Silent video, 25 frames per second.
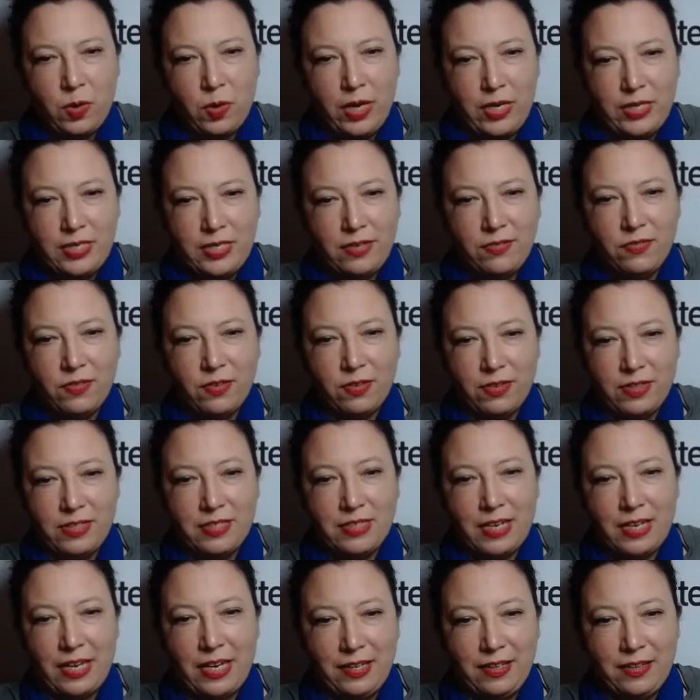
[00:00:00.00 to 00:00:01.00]
quite difficult.
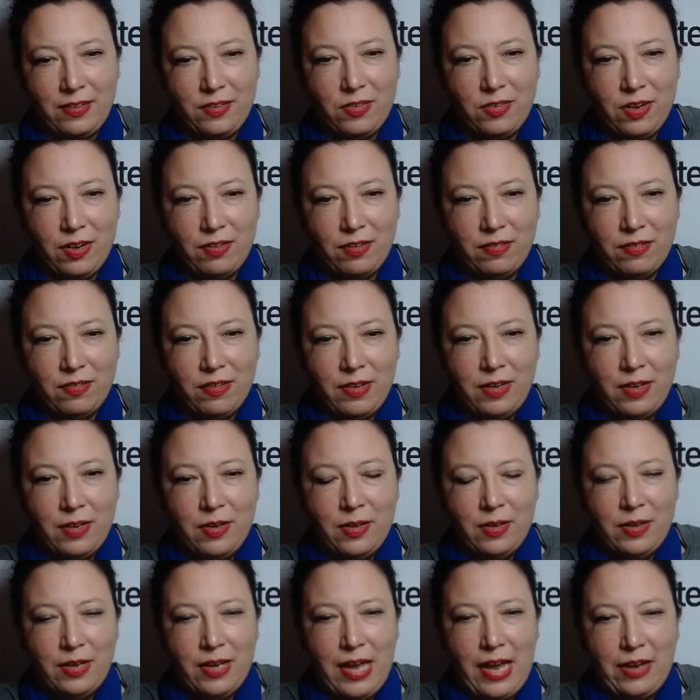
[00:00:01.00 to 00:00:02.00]
It's like, you know,
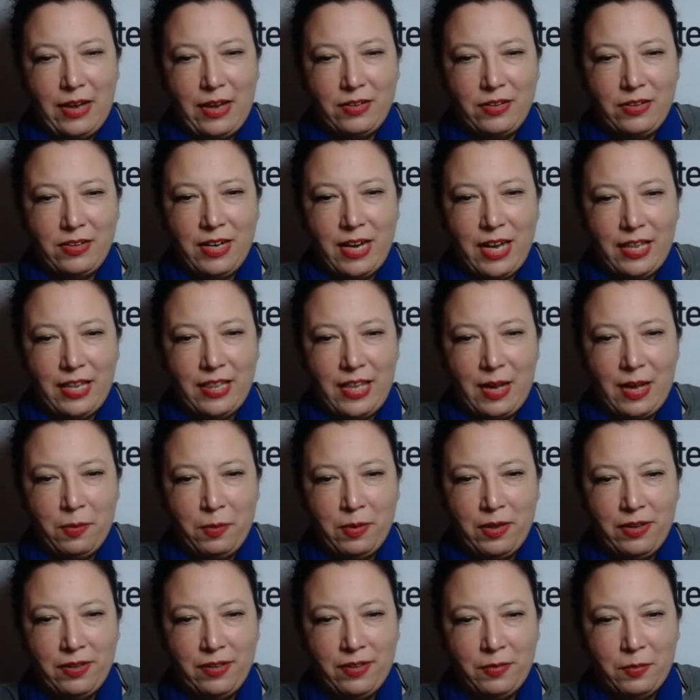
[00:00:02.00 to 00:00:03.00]
how do you get there?
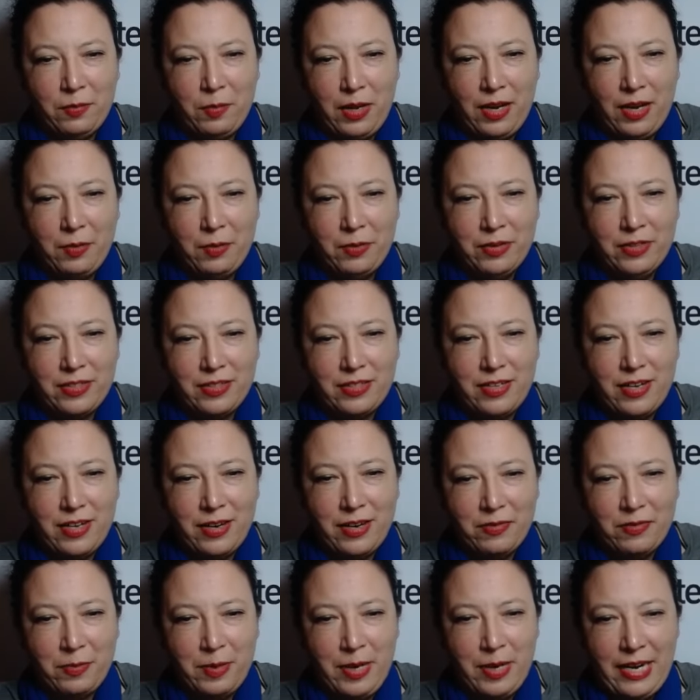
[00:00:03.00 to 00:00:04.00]
Well, I wouldn't
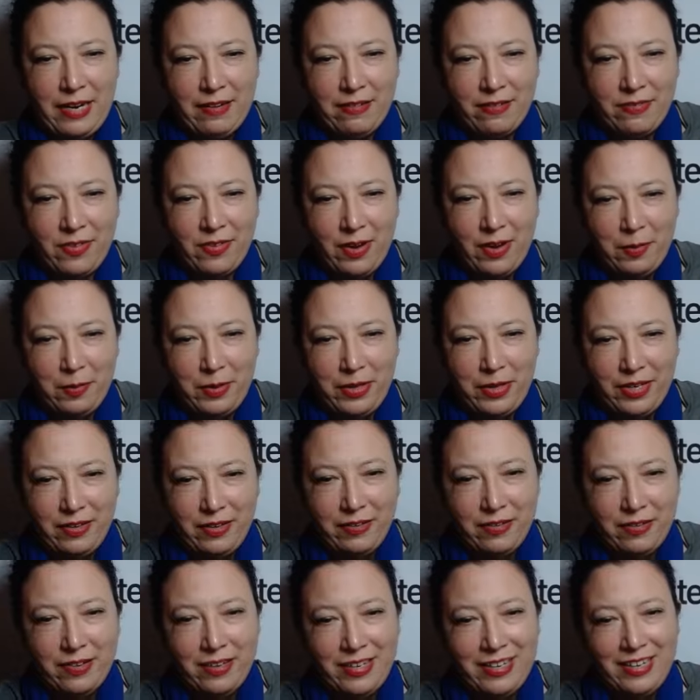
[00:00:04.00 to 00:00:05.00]
start from here if I were
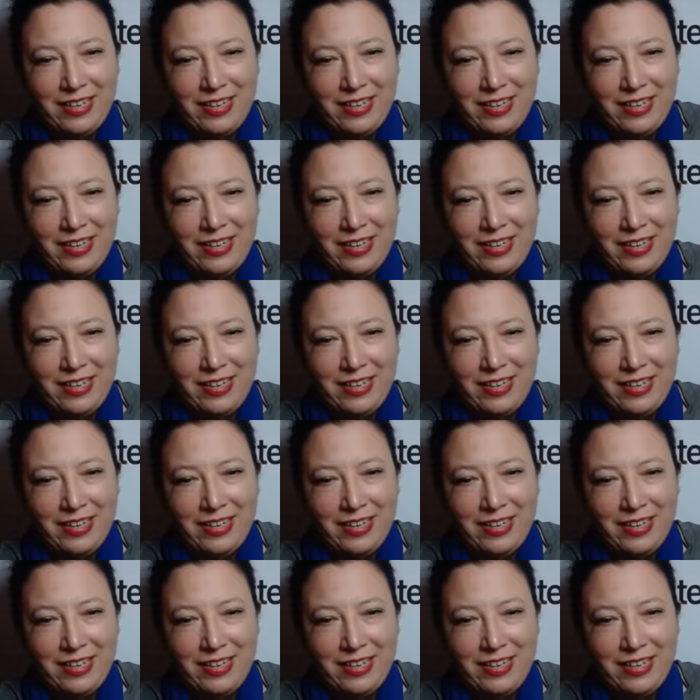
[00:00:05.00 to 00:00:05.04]
you.